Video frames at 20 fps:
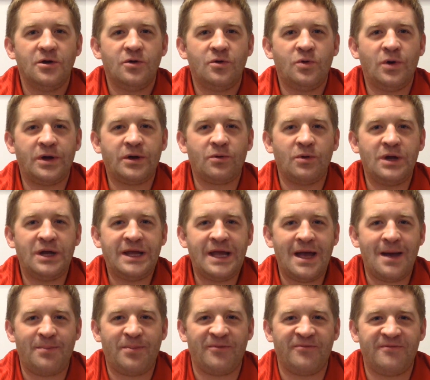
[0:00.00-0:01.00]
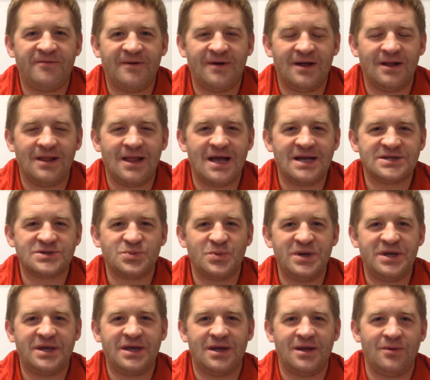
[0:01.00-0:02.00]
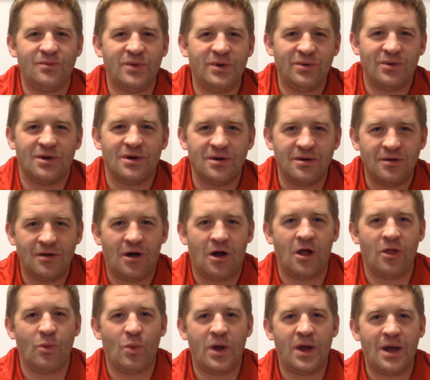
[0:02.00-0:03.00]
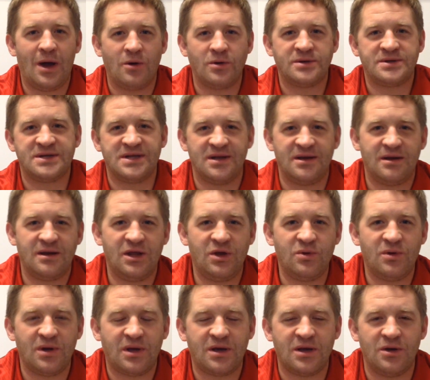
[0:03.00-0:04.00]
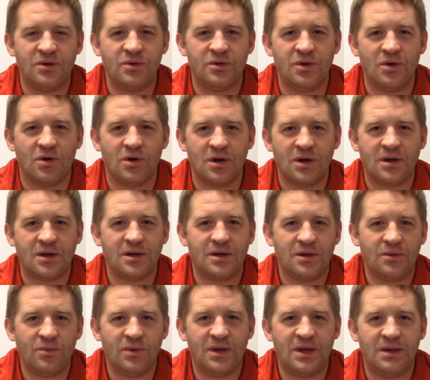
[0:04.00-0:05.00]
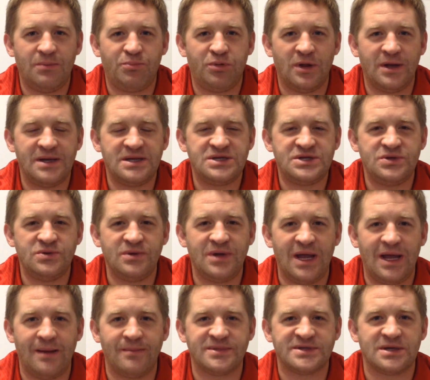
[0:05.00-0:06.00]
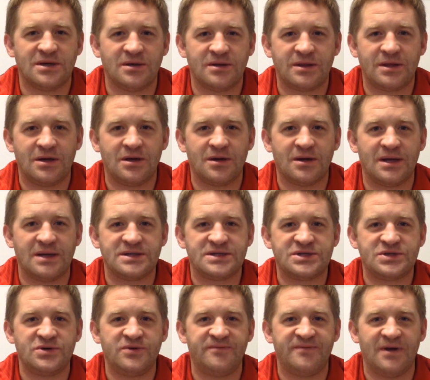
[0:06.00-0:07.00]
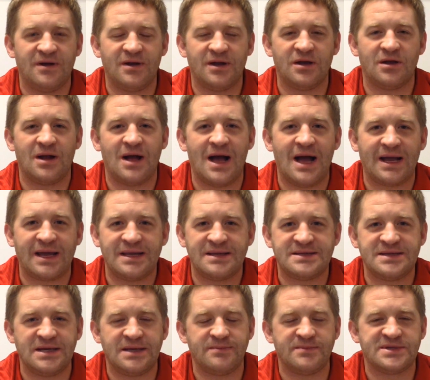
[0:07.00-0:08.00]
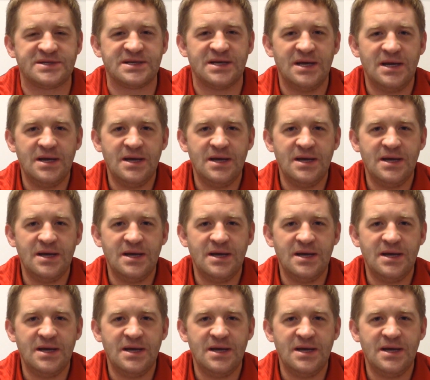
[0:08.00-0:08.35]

Quick recap of last weekend. We were all the way out in Utica, New York. We played two games out there against two very good hockey teams.